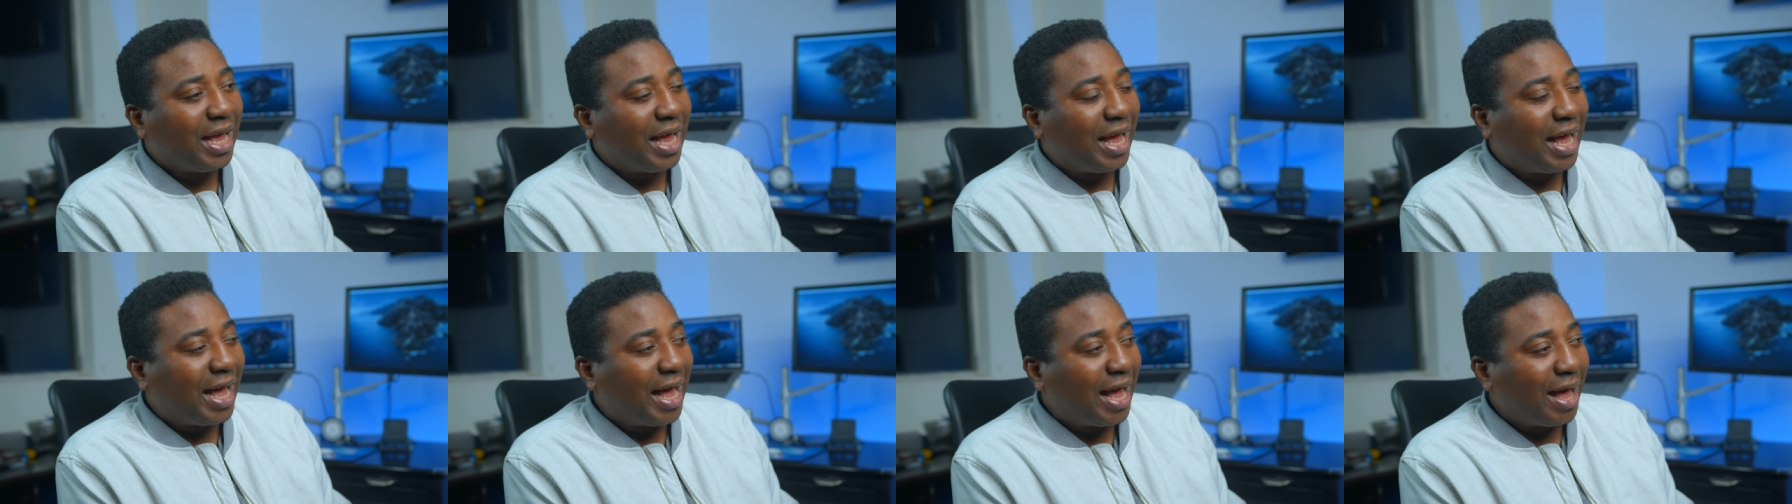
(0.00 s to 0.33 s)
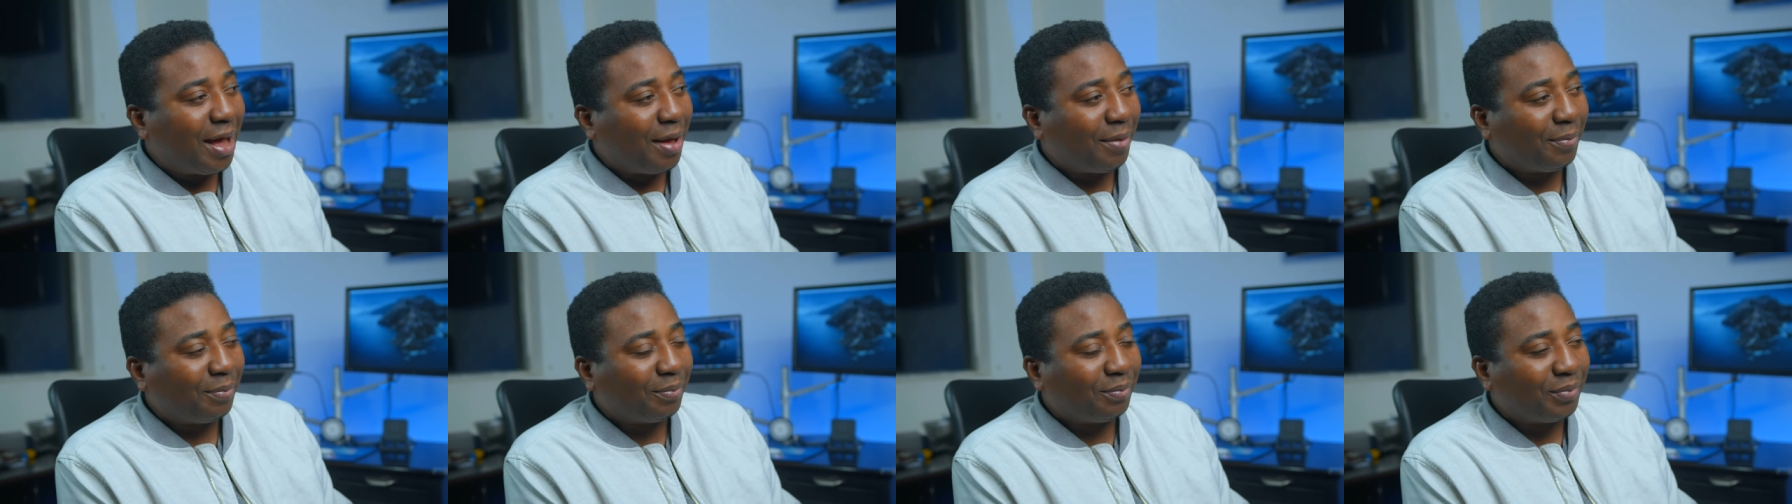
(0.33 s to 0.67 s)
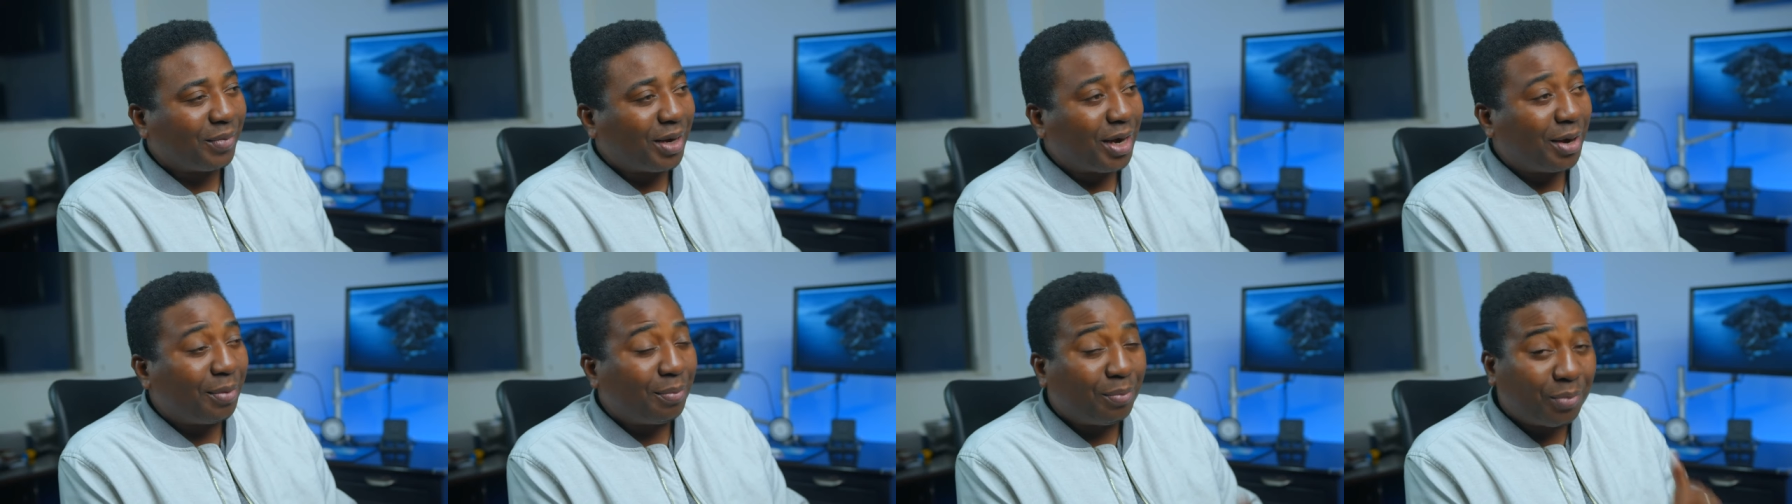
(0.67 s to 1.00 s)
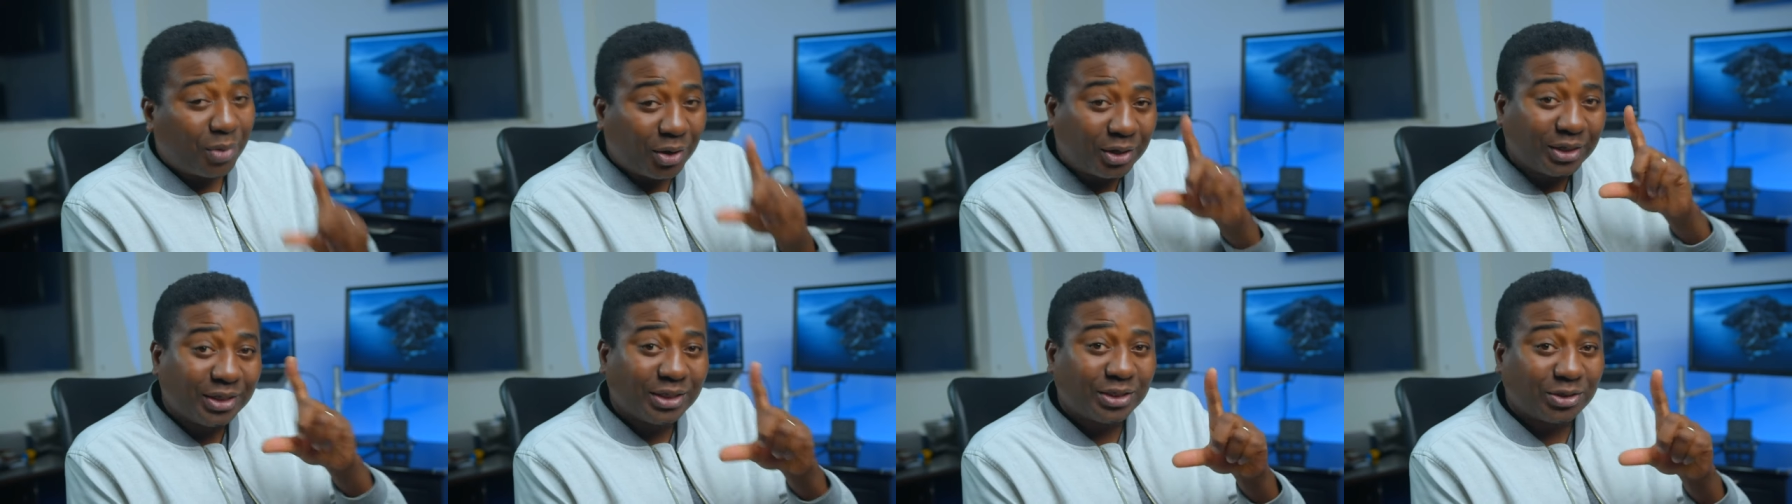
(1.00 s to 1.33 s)
Um, a
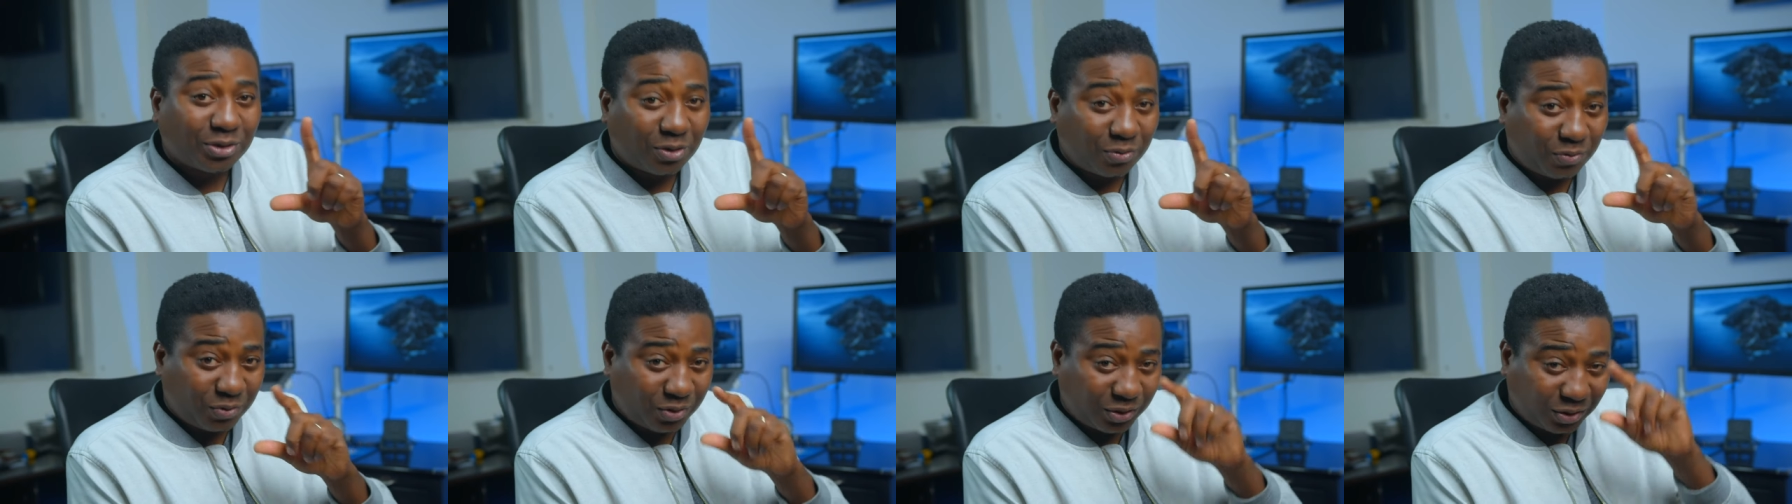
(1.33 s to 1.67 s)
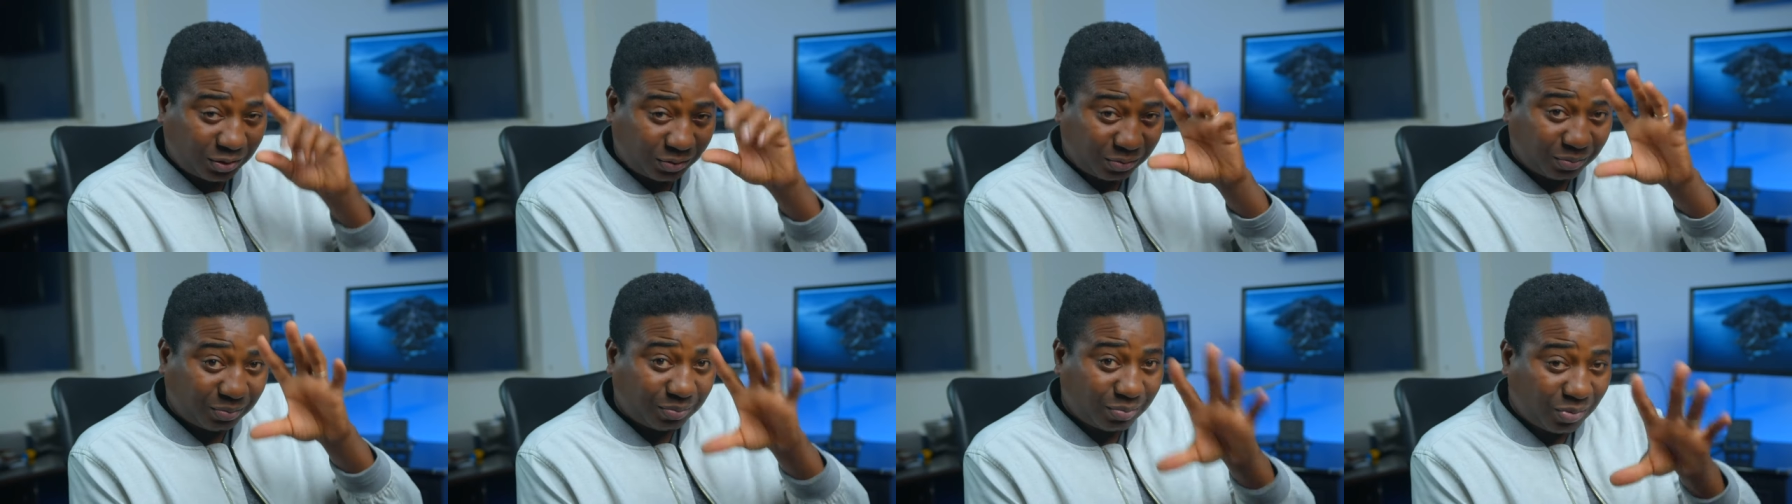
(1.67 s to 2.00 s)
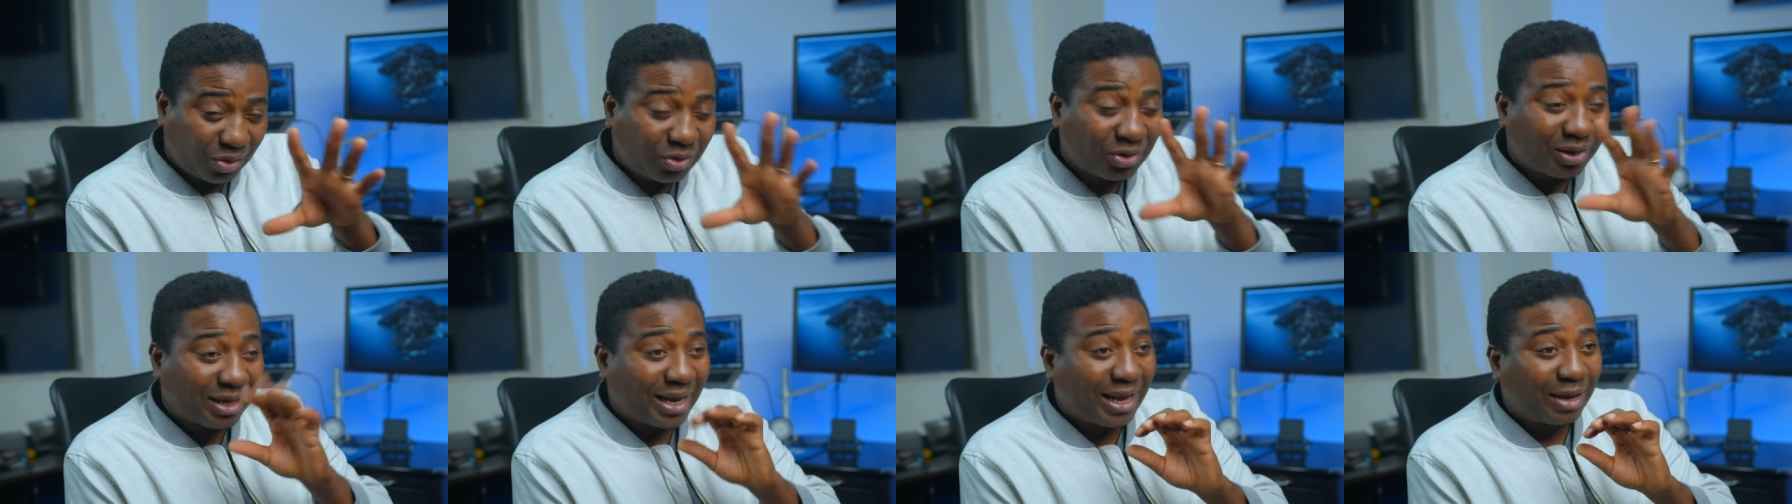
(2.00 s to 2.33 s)
monitor was more